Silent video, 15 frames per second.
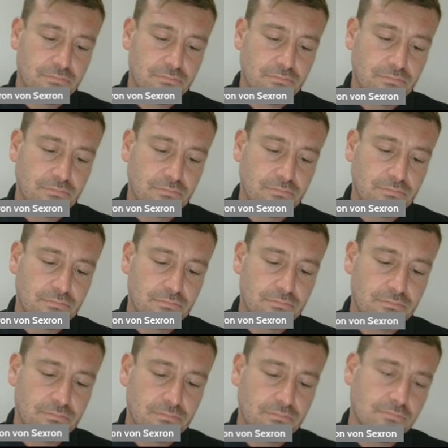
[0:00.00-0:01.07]
the
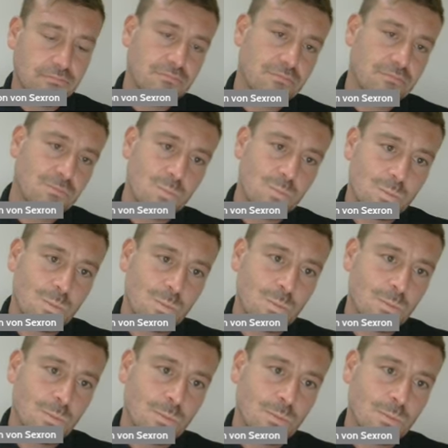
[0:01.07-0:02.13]
chair of the
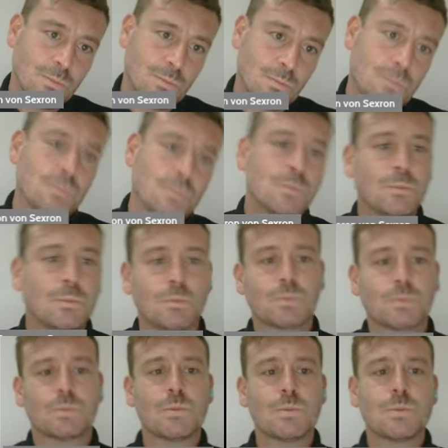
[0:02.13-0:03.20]
House Foreign Relations
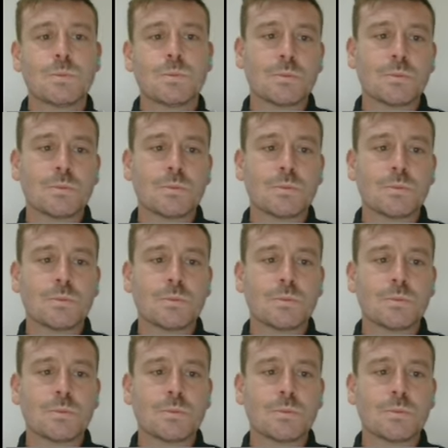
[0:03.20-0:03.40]
Committee.